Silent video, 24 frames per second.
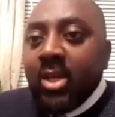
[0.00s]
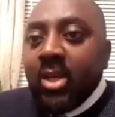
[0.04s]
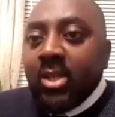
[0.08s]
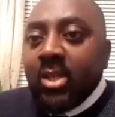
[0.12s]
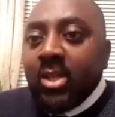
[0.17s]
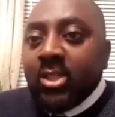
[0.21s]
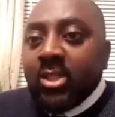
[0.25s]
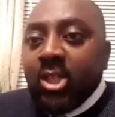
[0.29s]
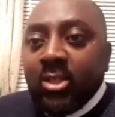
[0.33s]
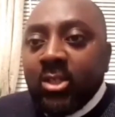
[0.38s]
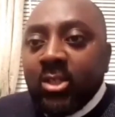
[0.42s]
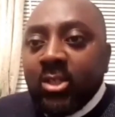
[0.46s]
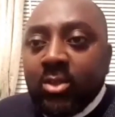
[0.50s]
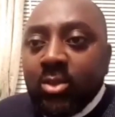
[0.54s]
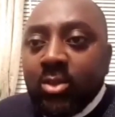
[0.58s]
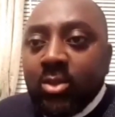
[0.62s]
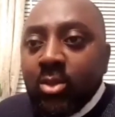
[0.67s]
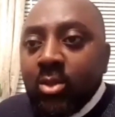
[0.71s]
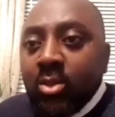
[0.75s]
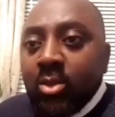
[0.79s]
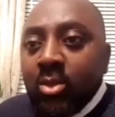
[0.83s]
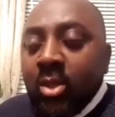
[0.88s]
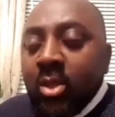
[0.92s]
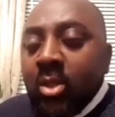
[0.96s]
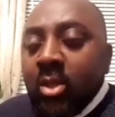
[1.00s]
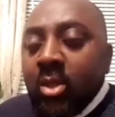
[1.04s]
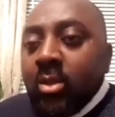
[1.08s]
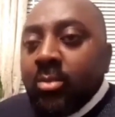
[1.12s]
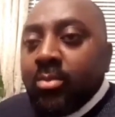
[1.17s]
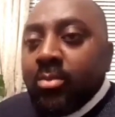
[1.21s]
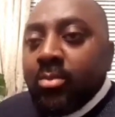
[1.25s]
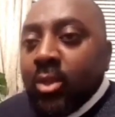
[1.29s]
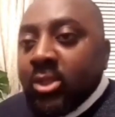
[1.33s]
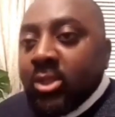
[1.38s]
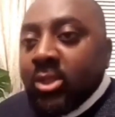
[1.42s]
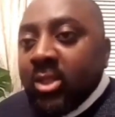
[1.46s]
a chance to
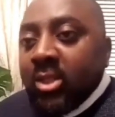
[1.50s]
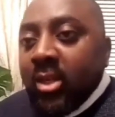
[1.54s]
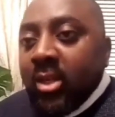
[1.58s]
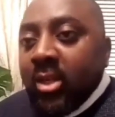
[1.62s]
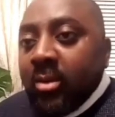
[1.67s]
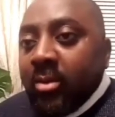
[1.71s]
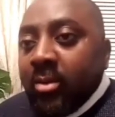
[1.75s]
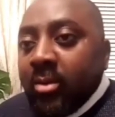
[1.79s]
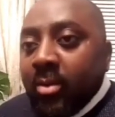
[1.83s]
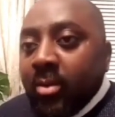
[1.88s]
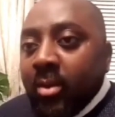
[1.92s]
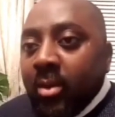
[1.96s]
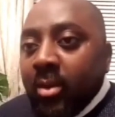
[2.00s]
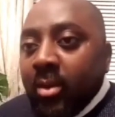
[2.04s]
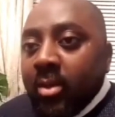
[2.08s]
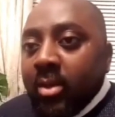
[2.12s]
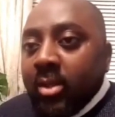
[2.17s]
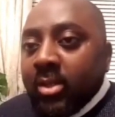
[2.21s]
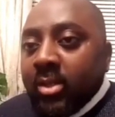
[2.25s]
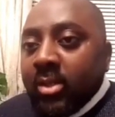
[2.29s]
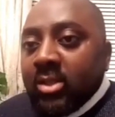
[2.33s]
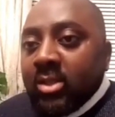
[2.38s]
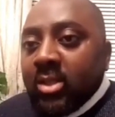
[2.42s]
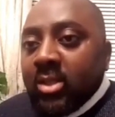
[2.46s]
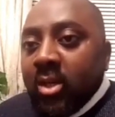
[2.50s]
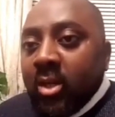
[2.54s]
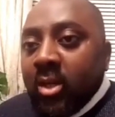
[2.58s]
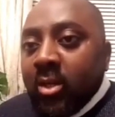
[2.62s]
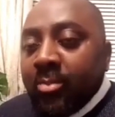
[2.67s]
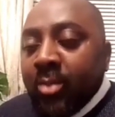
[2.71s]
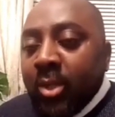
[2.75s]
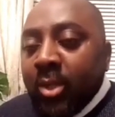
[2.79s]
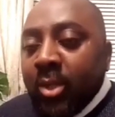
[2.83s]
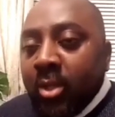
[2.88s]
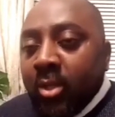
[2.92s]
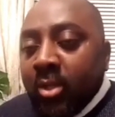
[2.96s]
put in his
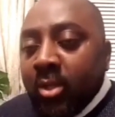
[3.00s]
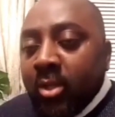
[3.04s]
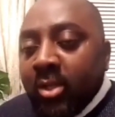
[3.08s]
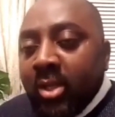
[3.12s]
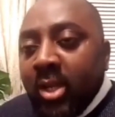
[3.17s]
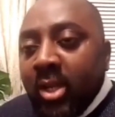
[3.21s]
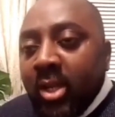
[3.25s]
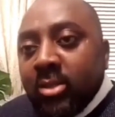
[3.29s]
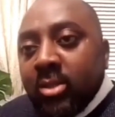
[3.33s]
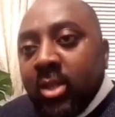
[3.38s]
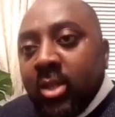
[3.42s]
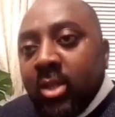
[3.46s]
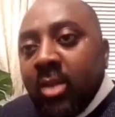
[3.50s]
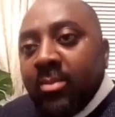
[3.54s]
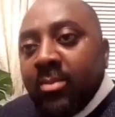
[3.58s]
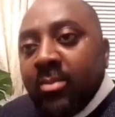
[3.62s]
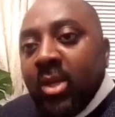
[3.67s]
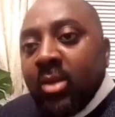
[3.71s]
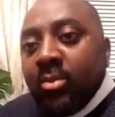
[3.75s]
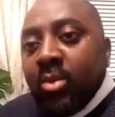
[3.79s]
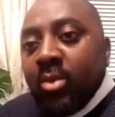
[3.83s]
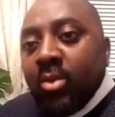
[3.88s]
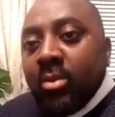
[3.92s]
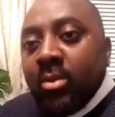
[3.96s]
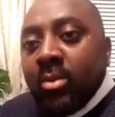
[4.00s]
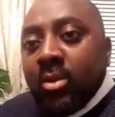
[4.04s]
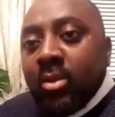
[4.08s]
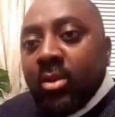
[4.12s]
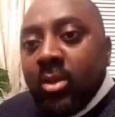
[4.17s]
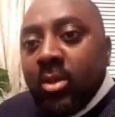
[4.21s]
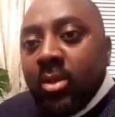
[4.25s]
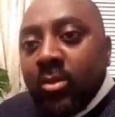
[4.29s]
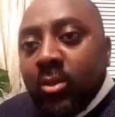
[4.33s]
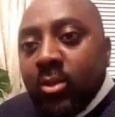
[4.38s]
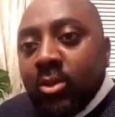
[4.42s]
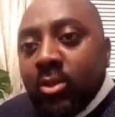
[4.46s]
opinion on that. KB, what
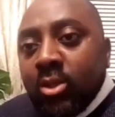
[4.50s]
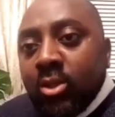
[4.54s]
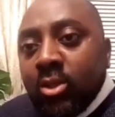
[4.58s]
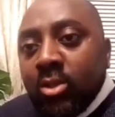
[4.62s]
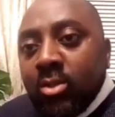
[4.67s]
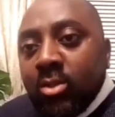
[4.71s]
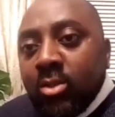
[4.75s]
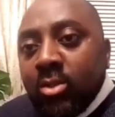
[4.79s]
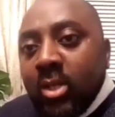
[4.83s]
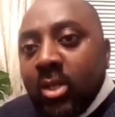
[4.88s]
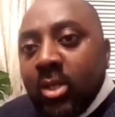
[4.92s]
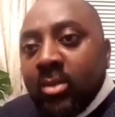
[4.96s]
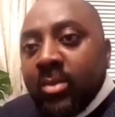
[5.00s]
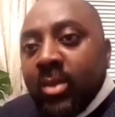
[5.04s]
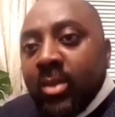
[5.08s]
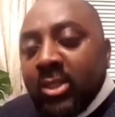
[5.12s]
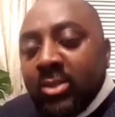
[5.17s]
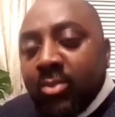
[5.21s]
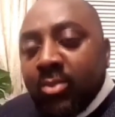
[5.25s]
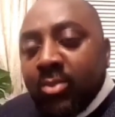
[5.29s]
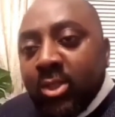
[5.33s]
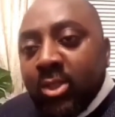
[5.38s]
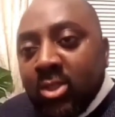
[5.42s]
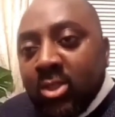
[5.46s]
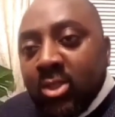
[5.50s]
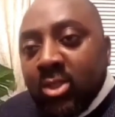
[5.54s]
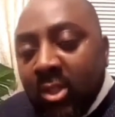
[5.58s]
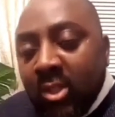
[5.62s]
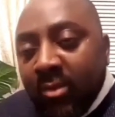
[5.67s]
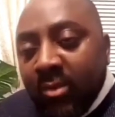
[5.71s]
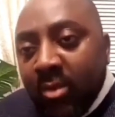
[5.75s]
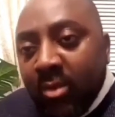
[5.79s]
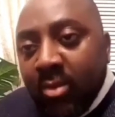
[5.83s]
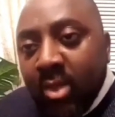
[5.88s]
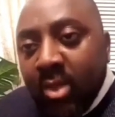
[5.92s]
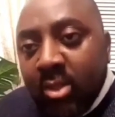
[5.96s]
could you express yourself
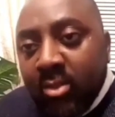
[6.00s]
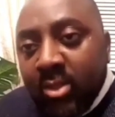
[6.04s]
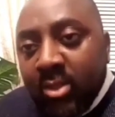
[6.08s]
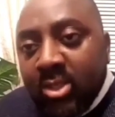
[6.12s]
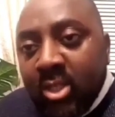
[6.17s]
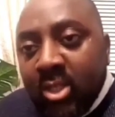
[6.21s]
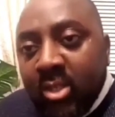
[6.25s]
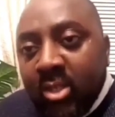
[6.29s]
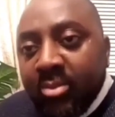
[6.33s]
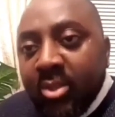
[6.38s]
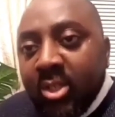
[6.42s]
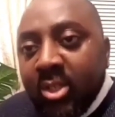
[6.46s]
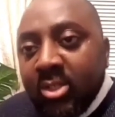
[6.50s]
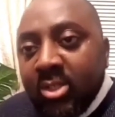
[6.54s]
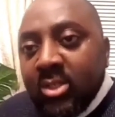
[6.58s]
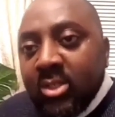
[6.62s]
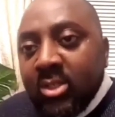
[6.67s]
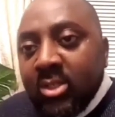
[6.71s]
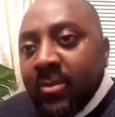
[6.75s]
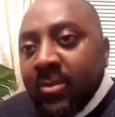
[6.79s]
on what you were saying?